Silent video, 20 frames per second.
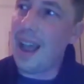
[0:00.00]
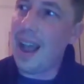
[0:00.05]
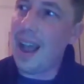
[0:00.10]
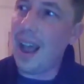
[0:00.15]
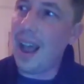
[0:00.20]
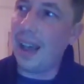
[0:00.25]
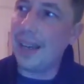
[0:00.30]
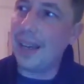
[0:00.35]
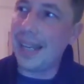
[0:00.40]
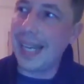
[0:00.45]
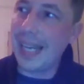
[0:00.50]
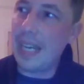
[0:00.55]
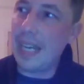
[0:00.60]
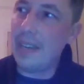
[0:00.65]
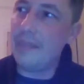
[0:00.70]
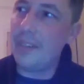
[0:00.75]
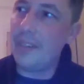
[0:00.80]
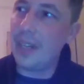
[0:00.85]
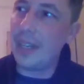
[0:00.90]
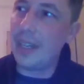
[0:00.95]

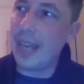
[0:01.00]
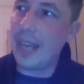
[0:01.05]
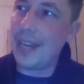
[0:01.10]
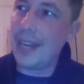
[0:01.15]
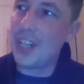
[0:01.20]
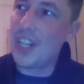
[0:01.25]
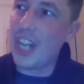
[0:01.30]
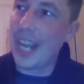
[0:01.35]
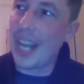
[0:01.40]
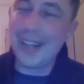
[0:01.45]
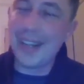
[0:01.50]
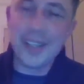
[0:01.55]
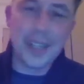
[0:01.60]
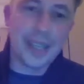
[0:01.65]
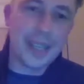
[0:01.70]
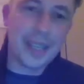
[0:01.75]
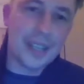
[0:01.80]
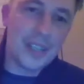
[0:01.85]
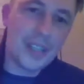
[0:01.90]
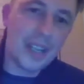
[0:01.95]
uneven and
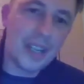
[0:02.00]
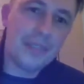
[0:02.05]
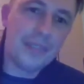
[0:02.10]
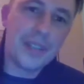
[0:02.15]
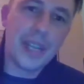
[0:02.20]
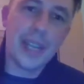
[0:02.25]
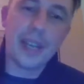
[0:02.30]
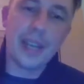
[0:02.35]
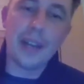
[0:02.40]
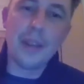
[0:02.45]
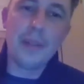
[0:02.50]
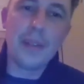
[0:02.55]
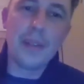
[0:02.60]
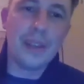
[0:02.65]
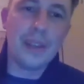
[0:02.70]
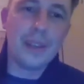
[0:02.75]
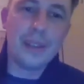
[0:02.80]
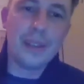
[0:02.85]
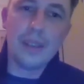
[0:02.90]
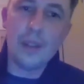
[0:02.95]
changing and shifting. And I
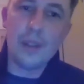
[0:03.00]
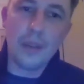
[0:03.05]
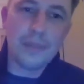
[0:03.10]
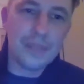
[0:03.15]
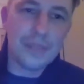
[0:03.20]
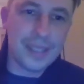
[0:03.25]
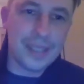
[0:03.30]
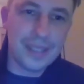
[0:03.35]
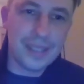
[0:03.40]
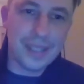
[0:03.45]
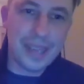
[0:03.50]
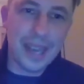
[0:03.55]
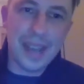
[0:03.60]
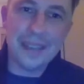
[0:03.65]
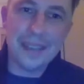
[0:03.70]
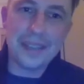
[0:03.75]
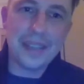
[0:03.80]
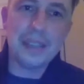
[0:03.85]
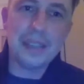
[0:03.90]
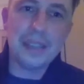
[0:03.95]
think you often
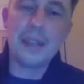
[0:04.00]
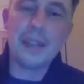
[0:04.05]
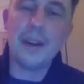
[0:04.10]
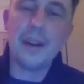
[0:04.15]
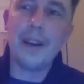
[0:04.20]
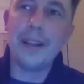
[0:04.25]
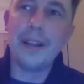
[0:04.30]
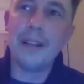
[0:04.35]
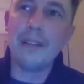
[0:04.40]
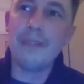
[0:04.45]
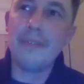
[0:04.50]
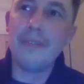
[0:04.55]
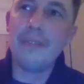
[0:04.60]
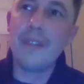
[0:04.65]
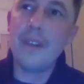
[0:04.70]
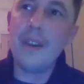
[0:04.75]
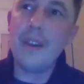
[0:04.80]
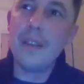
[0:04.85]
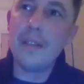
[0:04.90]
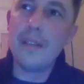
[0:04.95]
get these kind of
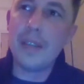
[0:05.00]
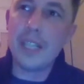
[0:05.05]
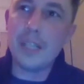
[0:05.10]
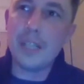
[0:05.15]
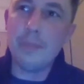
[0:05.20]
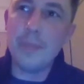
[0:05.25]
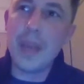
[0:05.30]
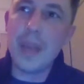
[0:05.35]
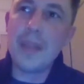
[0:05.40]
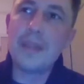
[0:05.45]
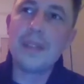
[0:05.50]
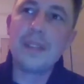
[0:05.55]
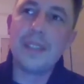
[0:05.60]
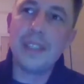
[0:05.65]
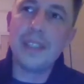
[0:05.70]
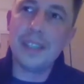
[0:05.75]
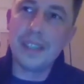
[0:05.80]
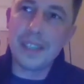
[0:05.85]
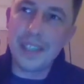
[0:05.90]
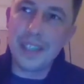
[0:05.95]
these myths
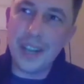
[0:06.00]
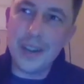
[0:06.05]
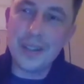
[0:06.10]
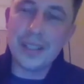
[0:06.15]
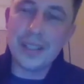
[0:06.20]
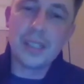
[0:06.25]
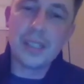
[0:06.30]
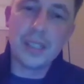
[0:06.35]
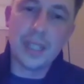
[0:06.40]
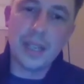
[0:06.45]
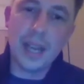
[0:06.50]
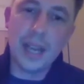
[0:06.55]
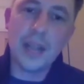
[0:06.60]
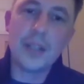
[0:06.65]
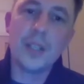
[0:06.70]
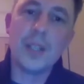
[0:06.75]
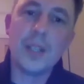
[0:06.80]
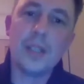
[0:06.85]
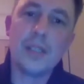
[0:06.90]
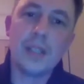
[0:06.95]
and ghosts and
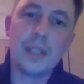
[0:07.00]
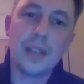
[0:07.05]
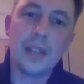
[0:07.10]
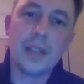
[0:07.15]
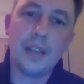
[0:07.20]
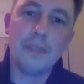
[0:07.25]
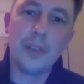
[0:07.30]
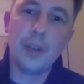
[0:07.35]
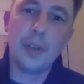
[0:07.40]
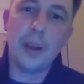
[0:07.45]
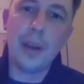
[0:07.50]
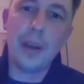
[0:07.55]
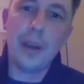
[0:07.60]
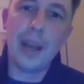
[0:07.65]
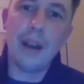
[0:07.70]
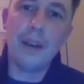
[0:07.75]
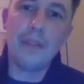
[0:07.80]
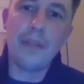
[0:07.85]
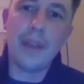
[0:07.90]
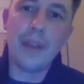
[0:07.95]
legends that kind of grow
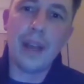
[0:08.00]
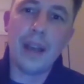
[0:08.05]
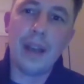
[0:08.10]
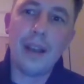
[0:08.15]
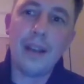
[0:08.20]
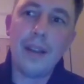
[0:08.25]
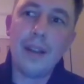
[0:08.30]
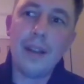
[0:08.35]
out of that.